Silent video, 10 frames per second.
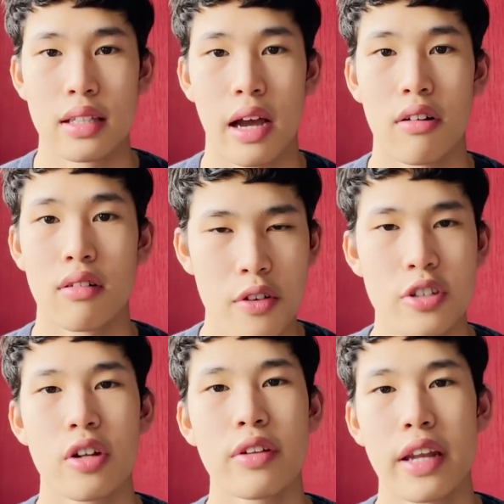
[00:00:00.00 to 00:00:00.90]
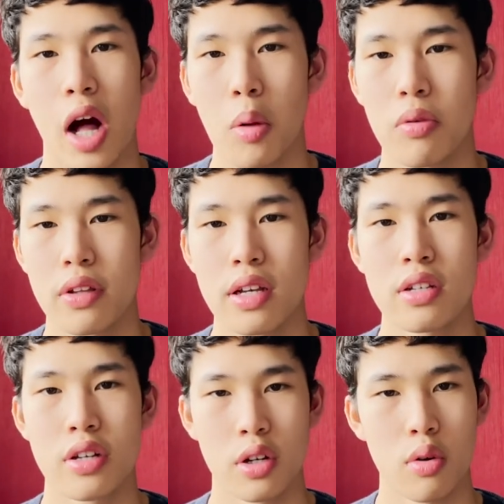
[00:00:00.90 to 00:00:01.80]
Now, if you still need help with
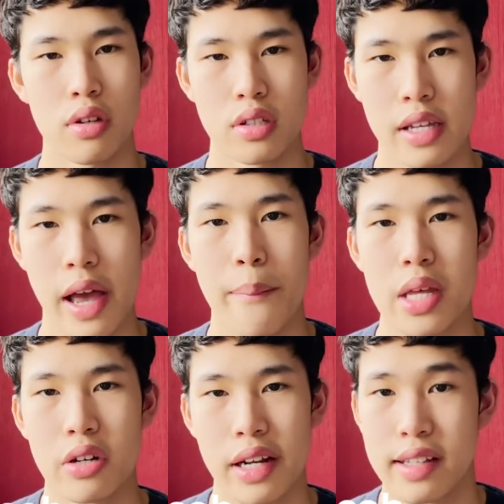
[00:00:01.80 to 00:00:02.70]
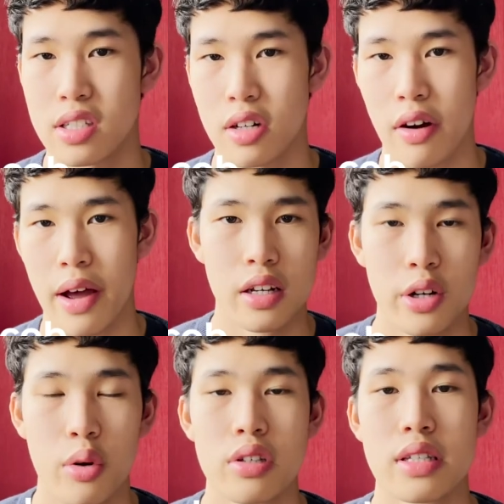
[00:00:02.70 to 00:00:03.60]
this, you can always D M me on Instagram. You
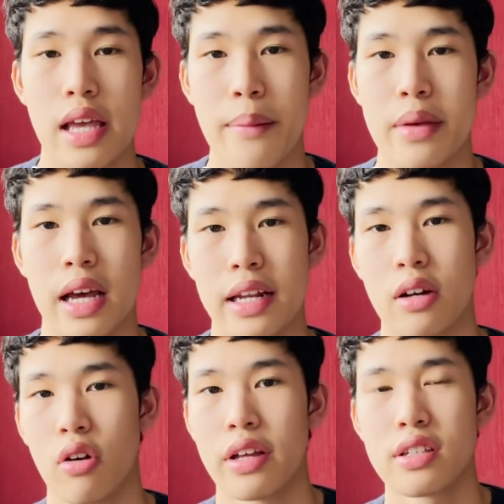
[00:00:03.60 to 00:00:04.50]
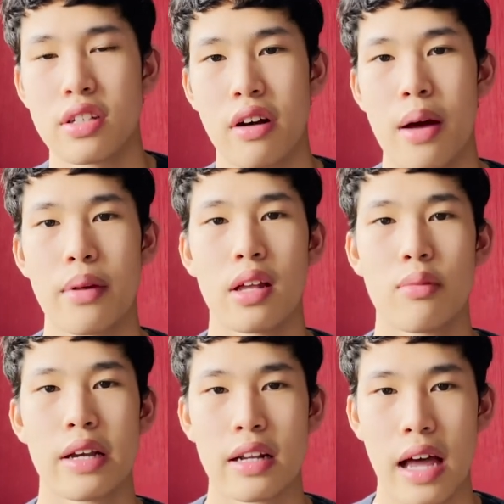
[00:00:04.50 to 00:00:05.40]
can always D M me at, on Instagram, and then
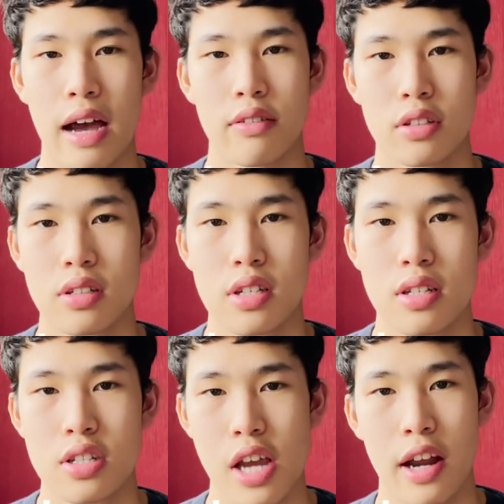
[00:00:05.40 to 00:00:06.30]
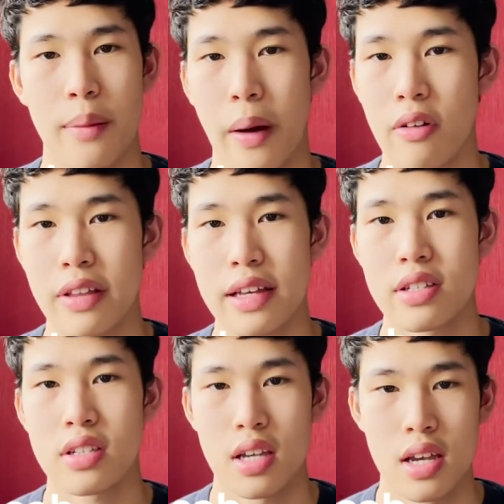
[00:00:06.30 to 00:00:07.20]
we can have a chat about
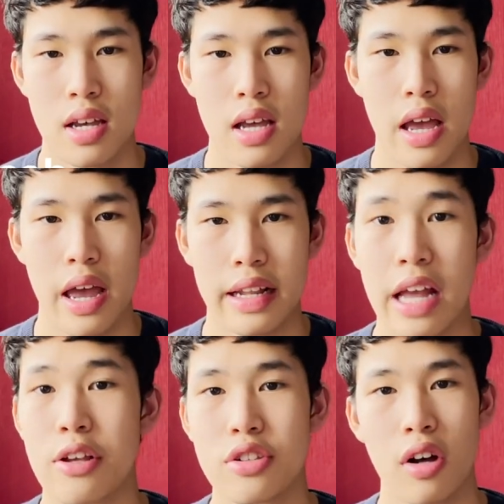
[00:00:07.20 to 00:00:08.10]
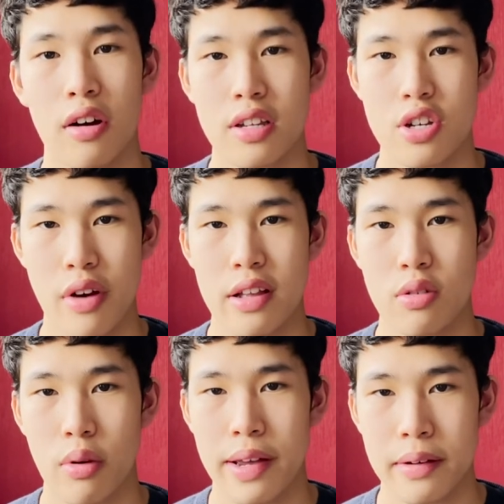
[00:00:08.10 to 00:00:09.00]
this and get you started straight
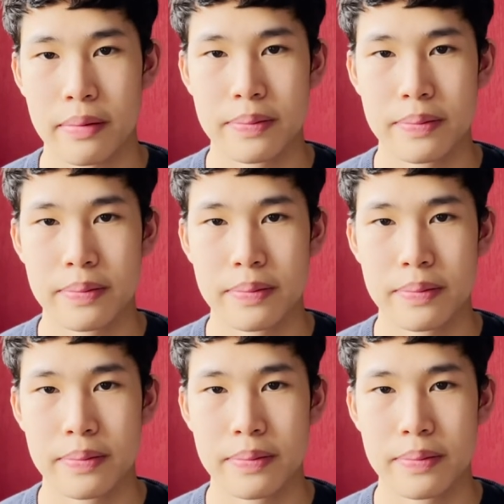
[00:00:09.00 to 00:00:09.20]
away.